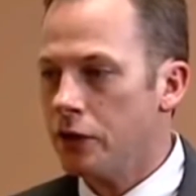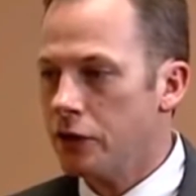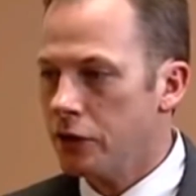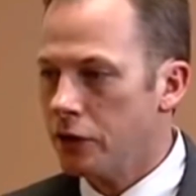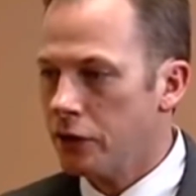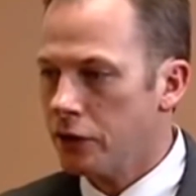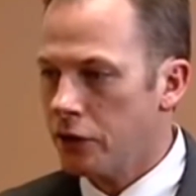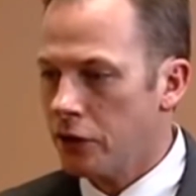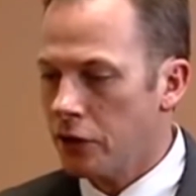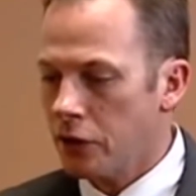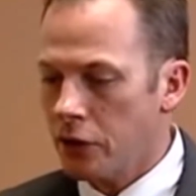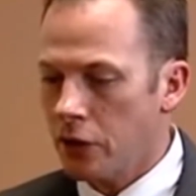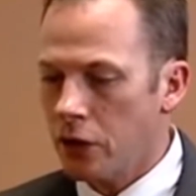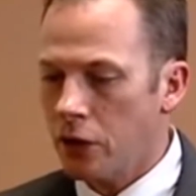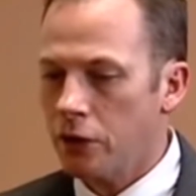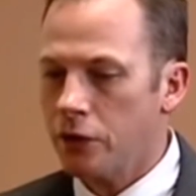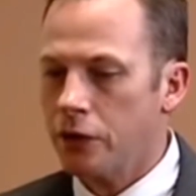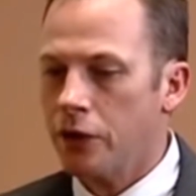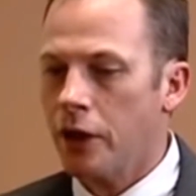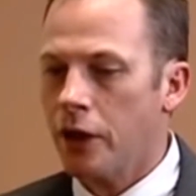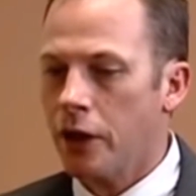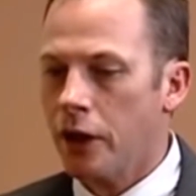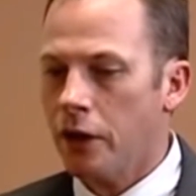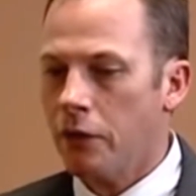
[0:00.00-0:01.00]
It took a long
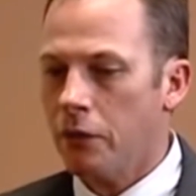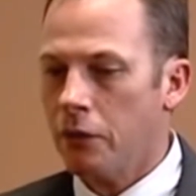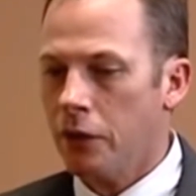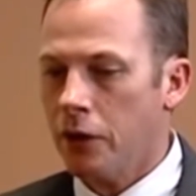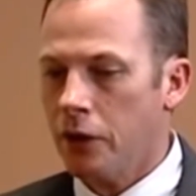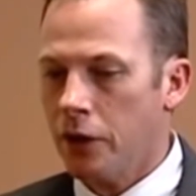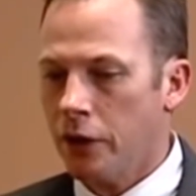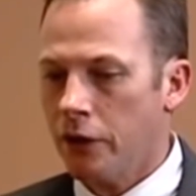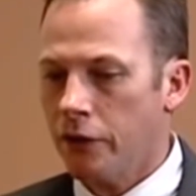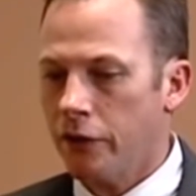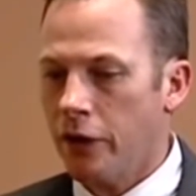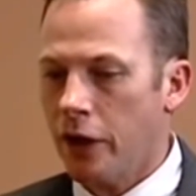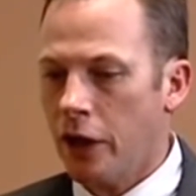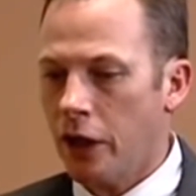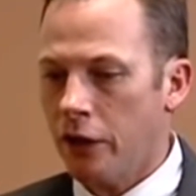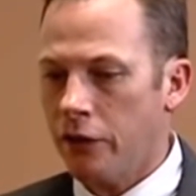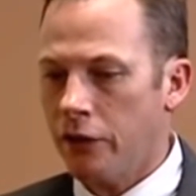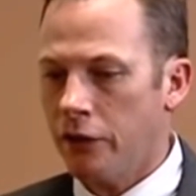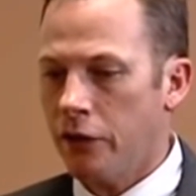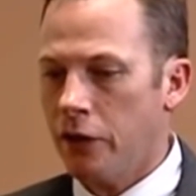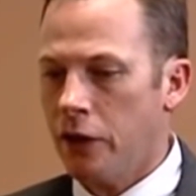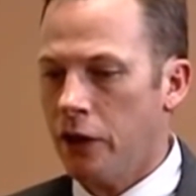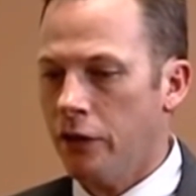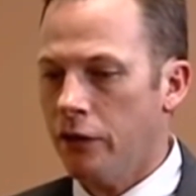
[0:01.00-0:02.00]
time, but I finally
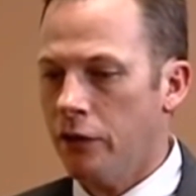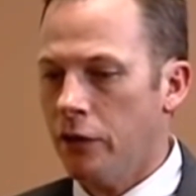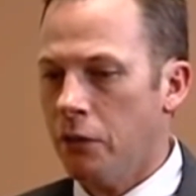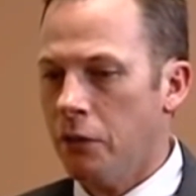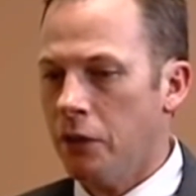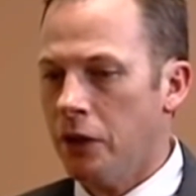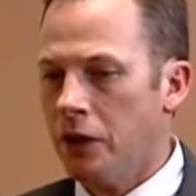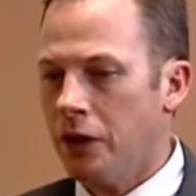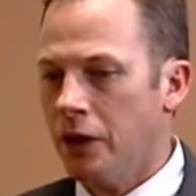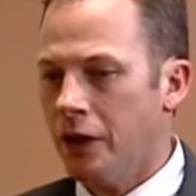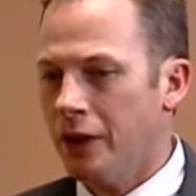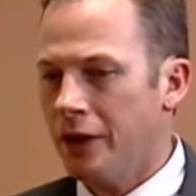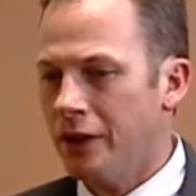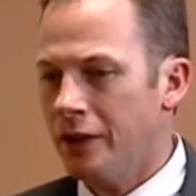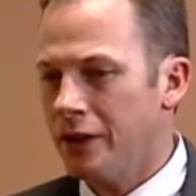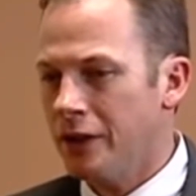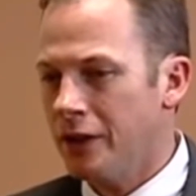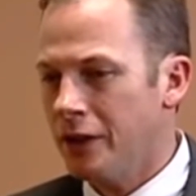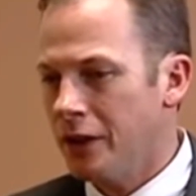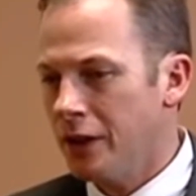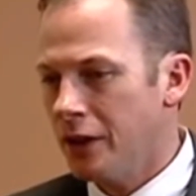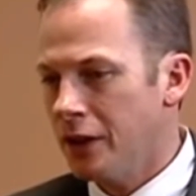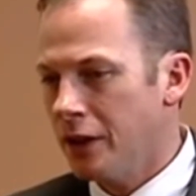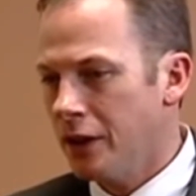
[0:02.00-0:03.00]
forgiven her because
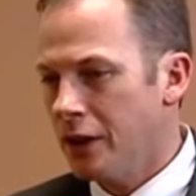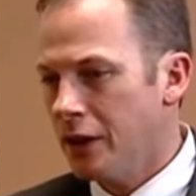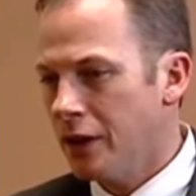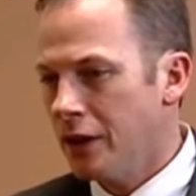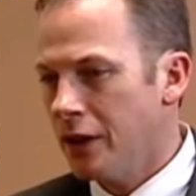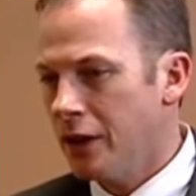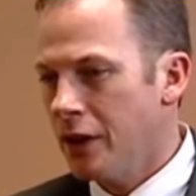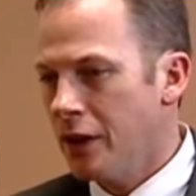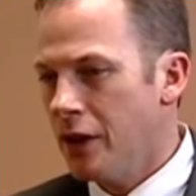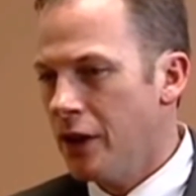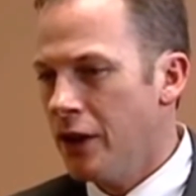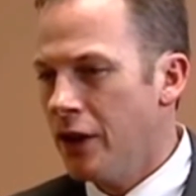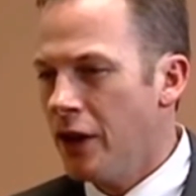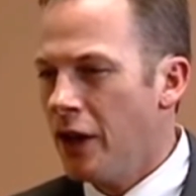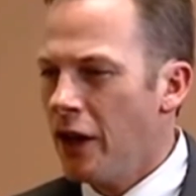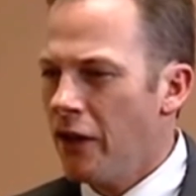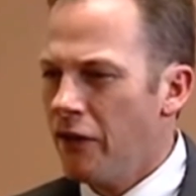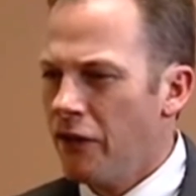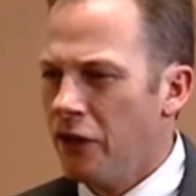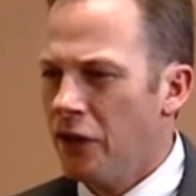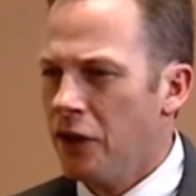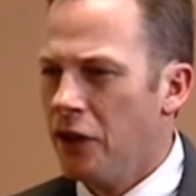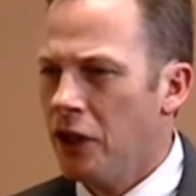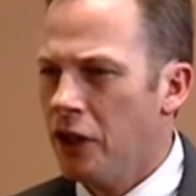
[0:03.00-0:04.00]
not
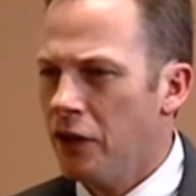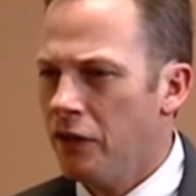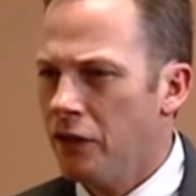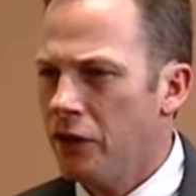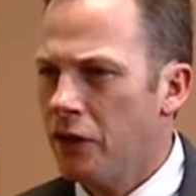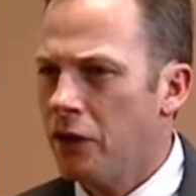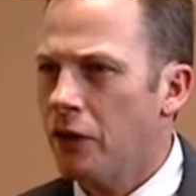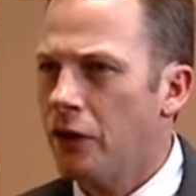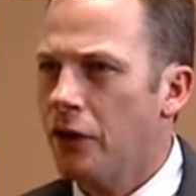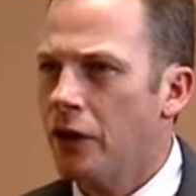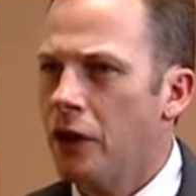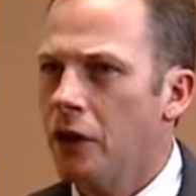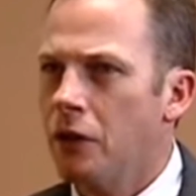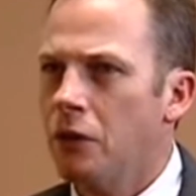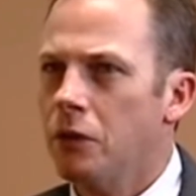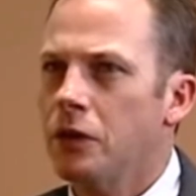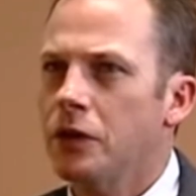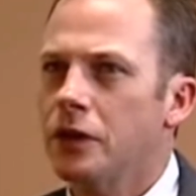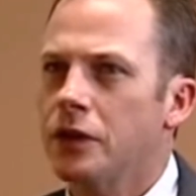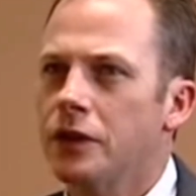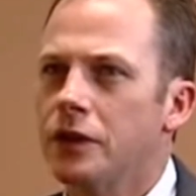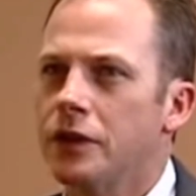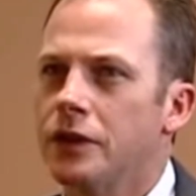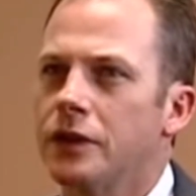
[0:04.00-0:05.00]
forgiving her, that
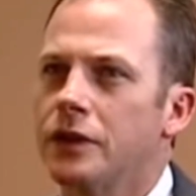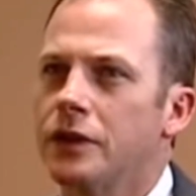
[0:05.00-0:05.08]
was.